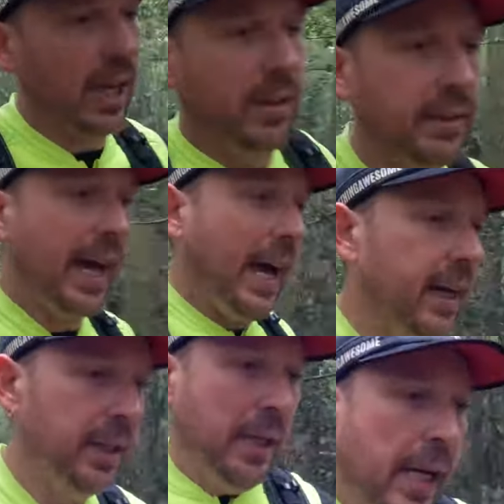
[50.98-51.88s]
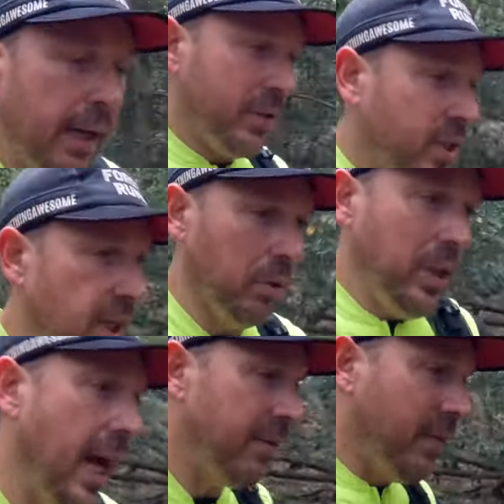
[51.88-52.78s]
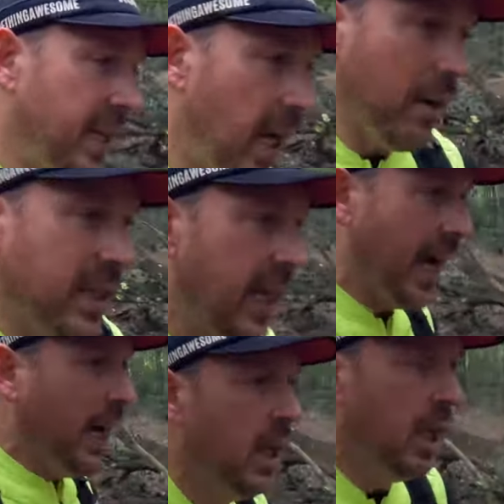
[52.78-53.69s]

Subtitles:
channel. Now, have you seen all the other videos in our